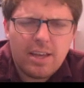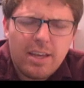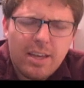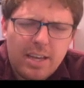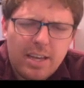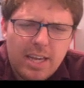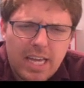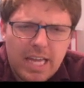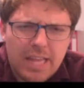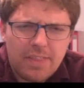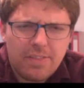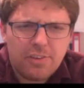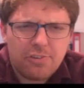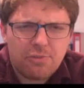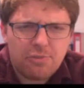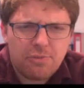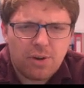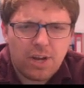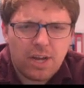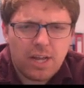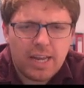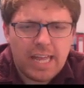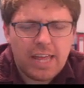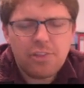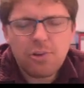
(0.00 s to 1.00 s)
in this
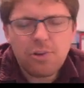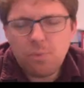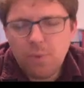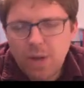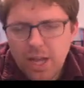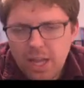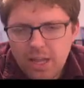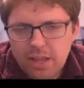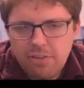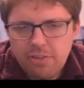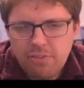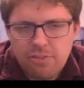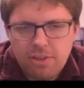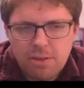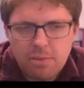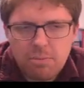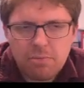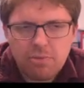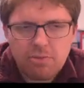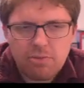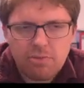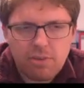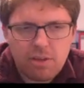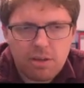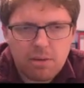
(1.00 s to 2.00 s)
run. Either way, it
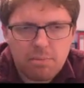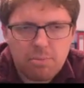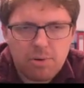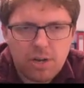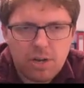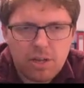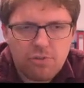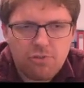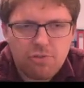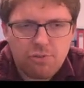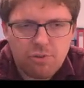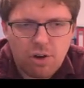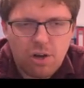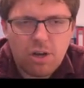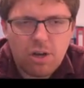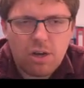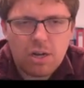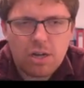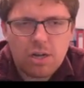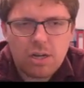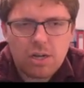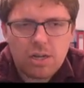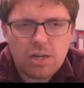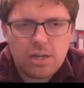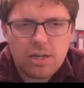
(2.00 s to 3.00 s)
seems a pretty
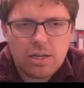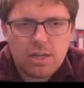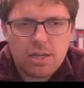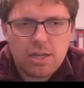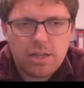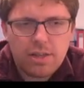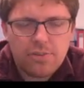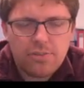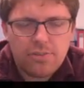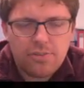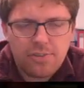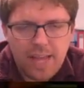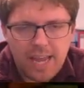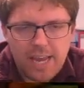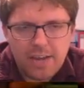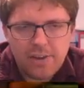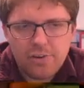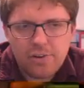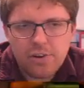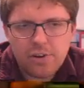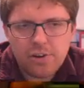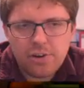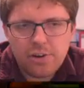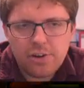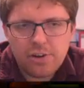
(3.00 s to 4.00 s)
strong,
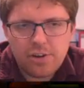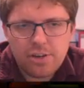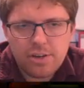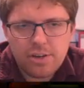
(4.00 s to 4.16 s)
standard,